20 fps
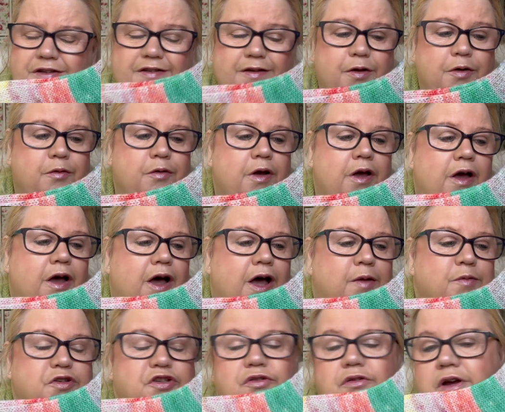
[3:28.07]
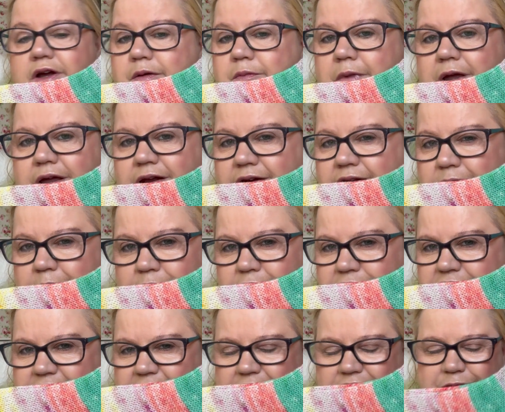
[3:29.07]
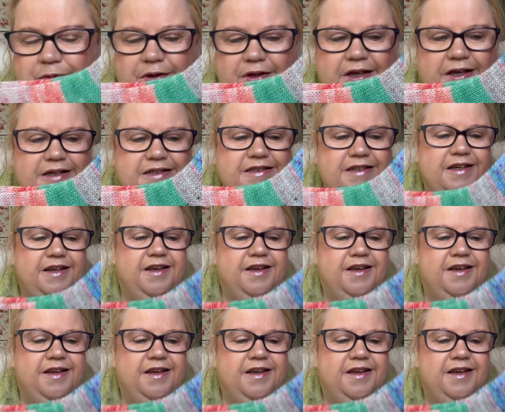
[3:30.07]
so I'm sure I can make another project with it.